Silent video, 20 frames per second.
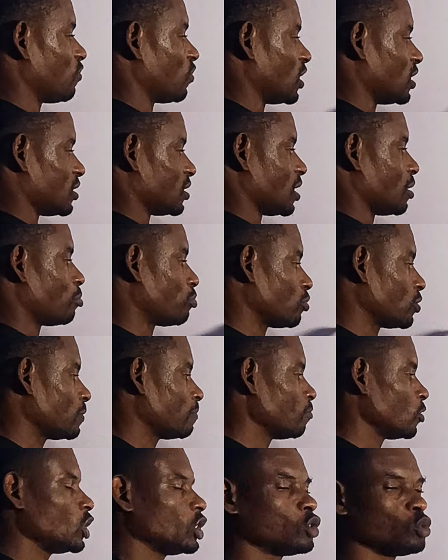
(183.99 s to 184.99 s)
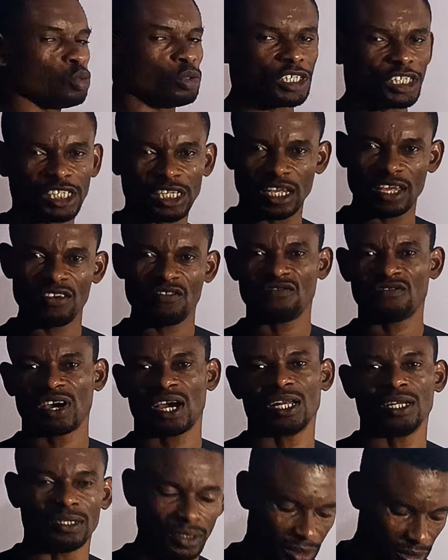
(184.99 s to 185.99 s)
for example, it will read
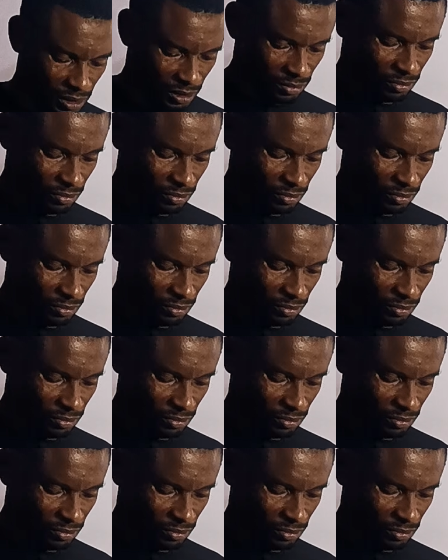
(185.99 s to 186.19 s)
invalid.